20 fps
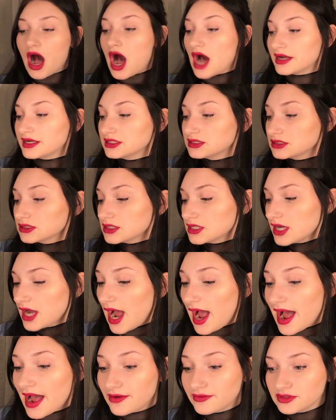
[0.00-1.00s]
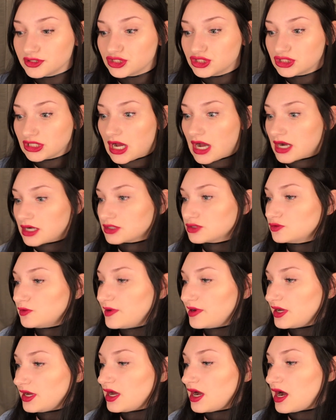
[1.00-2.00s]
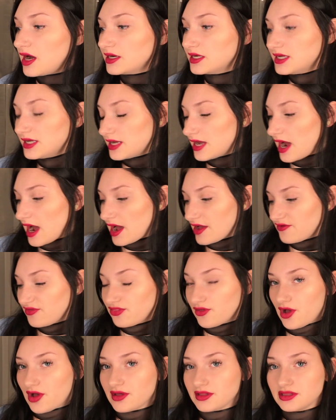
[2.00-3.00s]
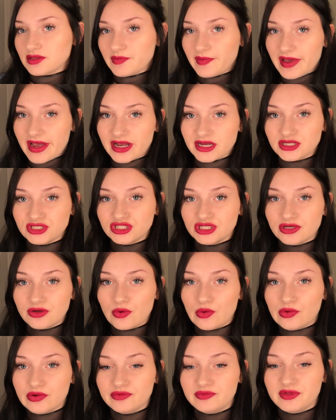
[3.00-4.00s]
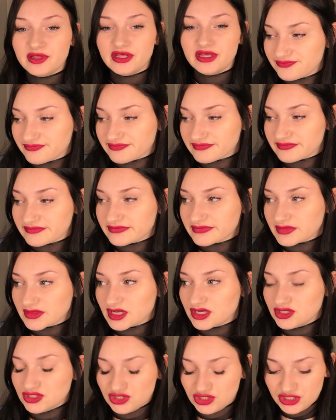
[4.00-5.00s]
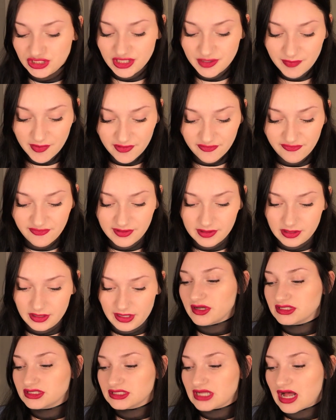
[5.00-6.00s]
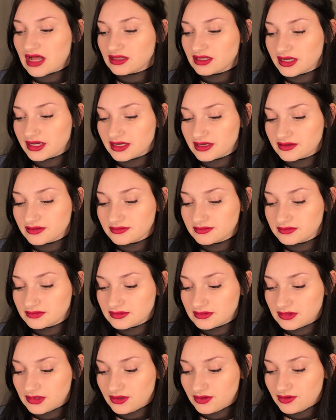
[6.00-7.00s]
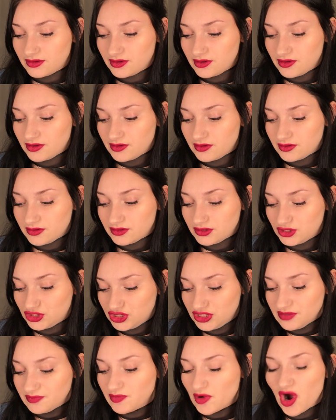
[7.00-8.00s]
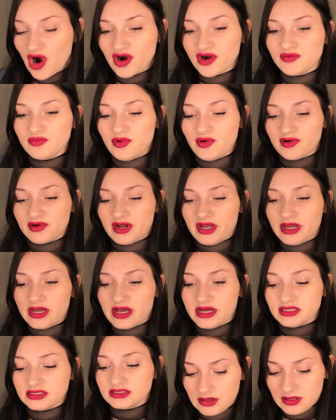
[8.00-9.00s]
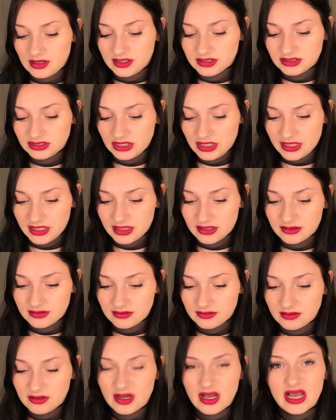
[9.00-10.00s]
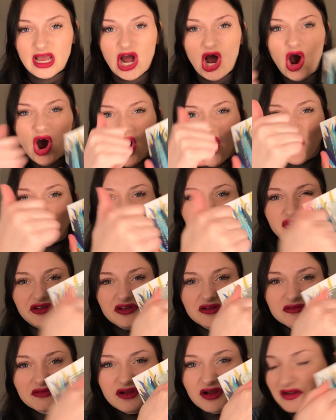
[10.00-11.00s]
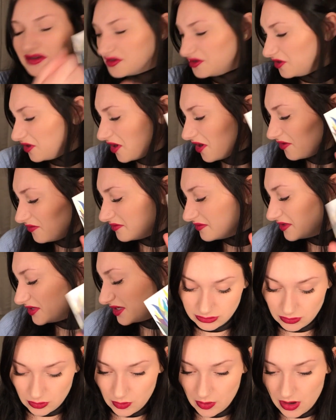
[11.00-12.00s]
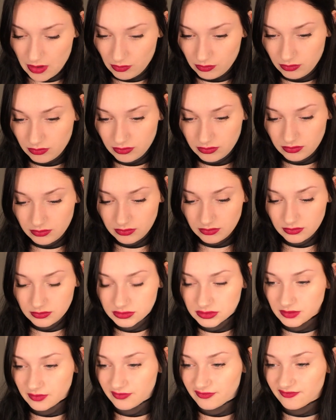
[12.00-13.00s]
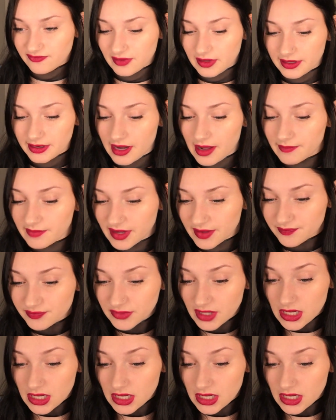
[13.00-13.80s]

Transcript: Honestly, I was shocked when I got it. I thought the packaging would be cheaper feeling. It's not like cheap cardboard, I guess. It's like hard, you know? Whoa, someone flying at me.